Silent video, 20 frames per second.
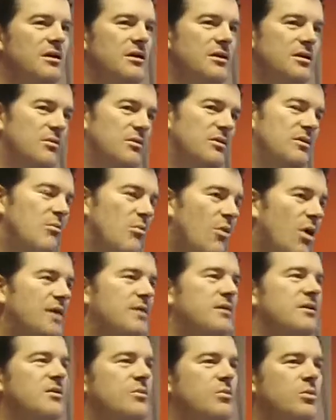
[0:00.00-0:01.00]
you might
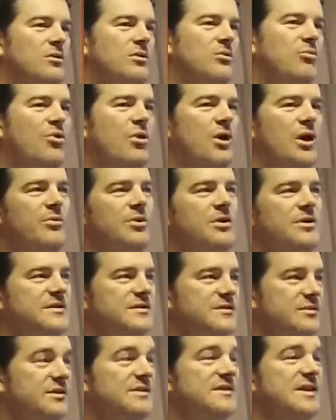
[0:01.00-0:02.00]
think, well, the primary
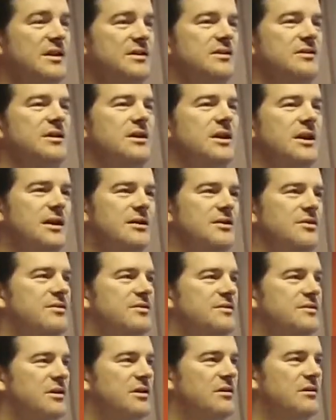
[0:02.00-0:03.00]
user is actually an end
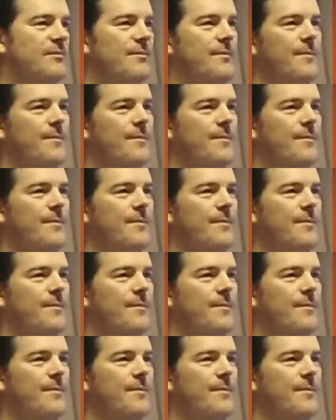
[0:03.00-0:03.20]
user